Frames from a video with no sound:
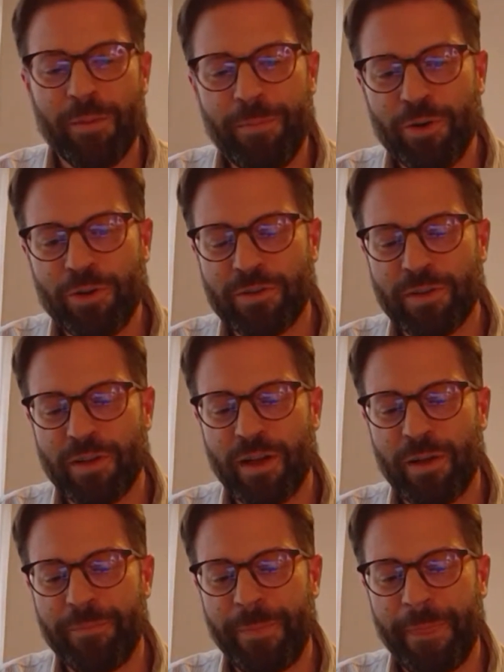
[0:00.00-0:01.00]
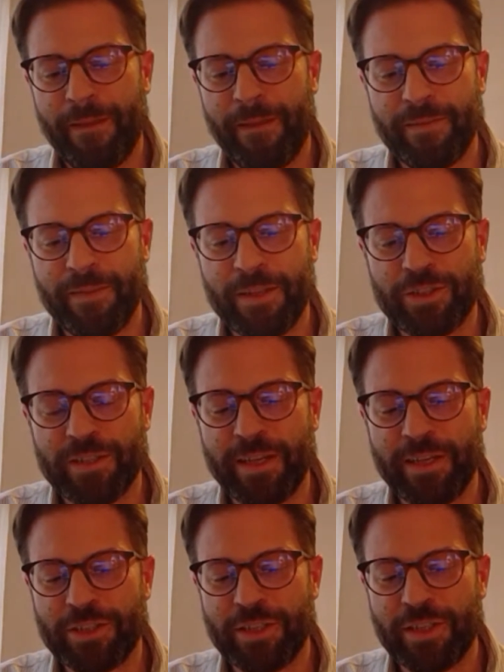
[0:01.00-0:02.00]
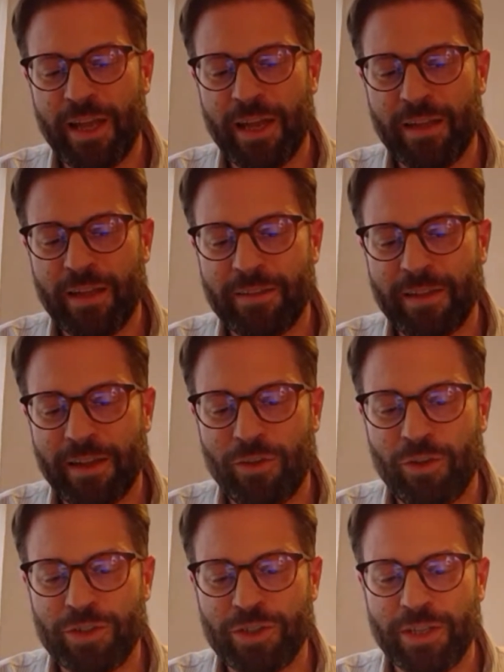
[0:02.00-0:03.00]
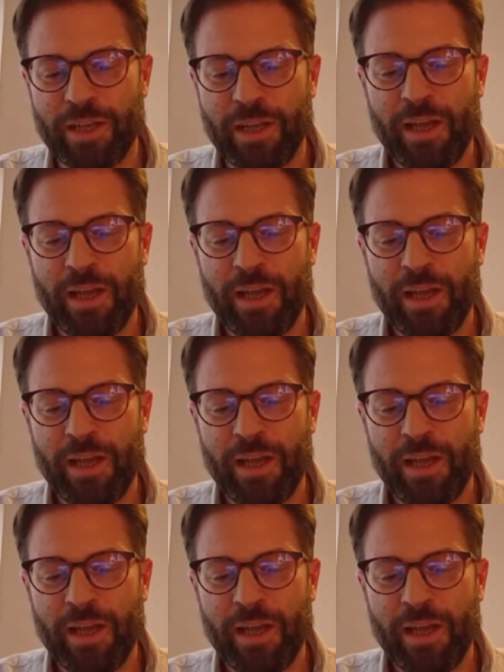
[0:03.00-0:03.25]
put digitalization and technology